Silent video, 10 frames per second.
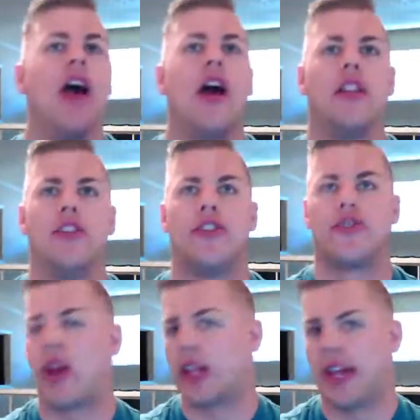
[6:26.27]

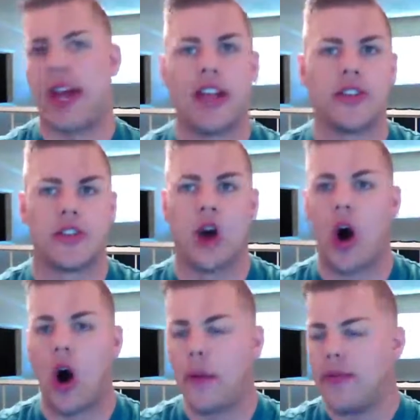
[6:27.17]
Destroying lands is
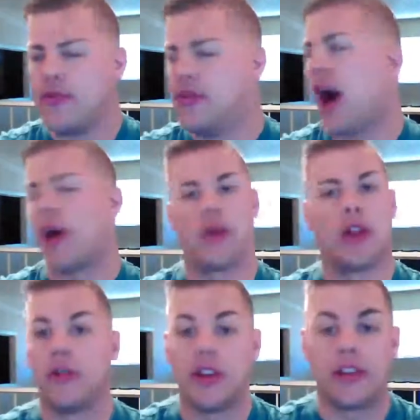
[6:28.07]
not
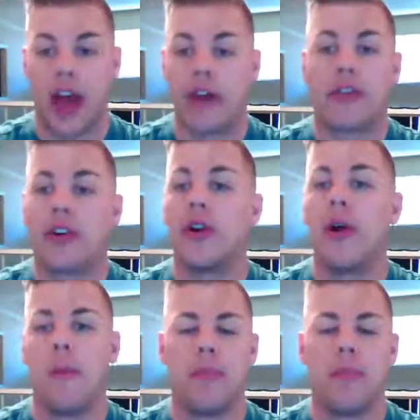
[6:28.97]
relevant ever,